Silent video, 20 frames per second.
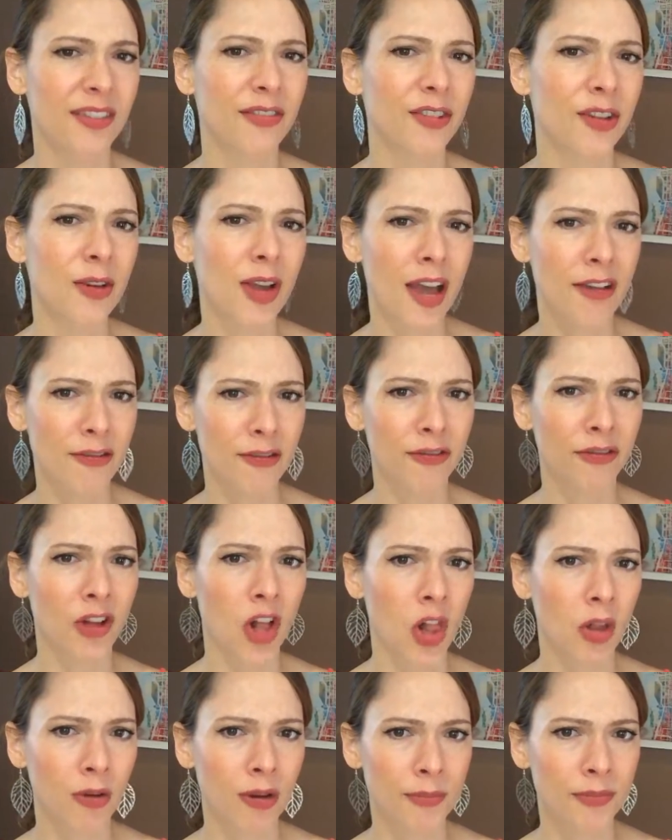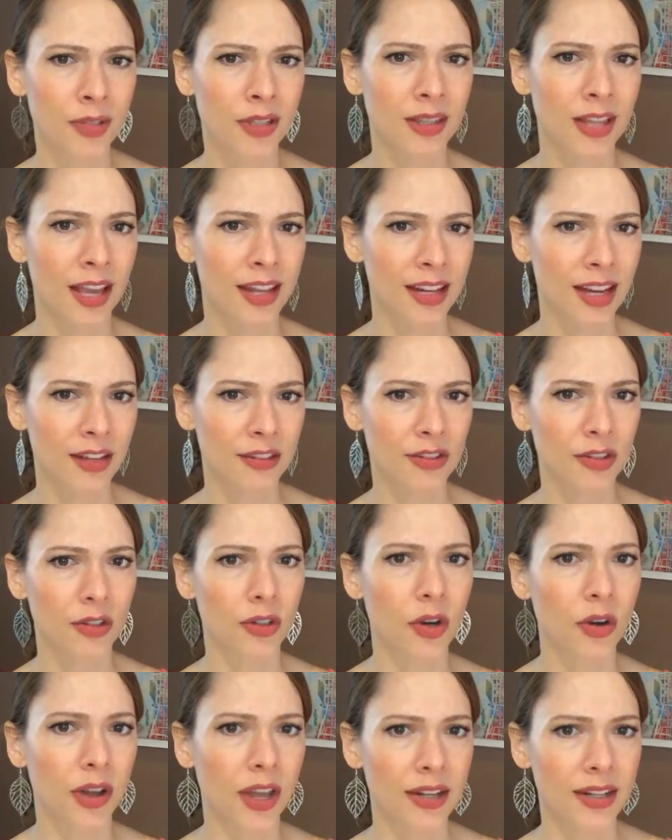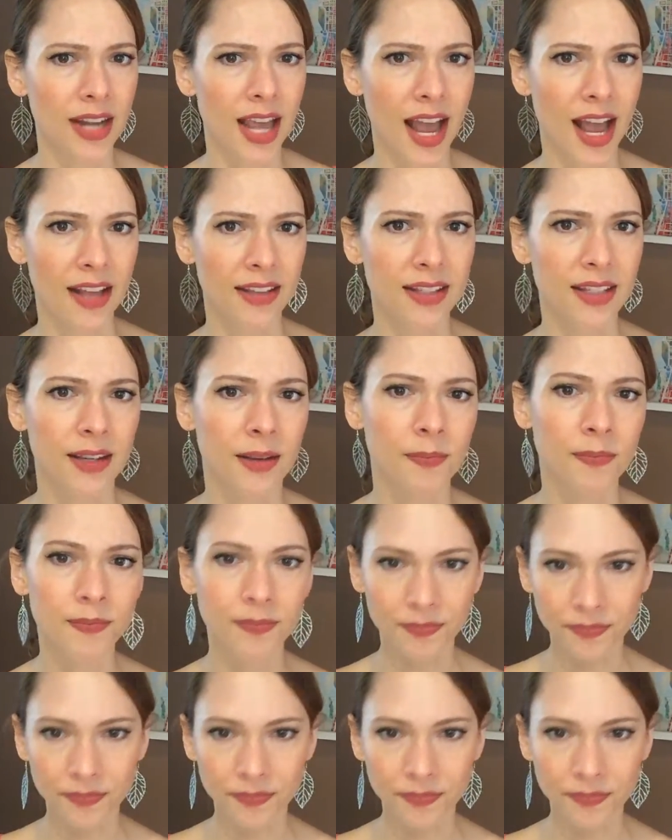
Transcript: If you have a follow-up to that answer, go ahead and ask.